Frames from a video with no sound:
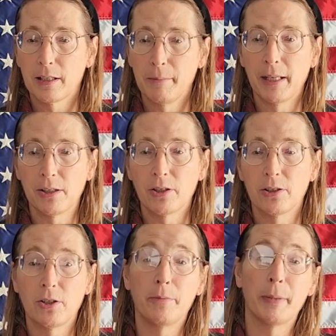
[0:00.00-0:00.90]
to make sure
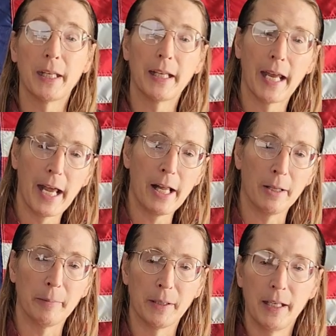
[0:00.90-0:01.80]
you're being
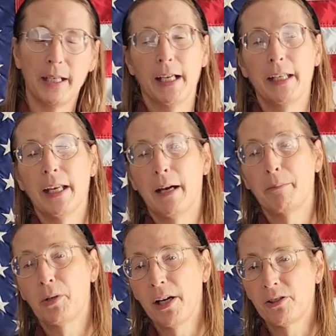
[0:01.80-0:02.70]
helped and
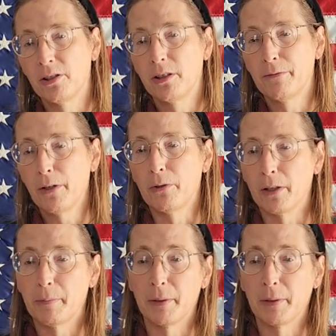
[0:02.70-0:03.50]
not pressured to vote a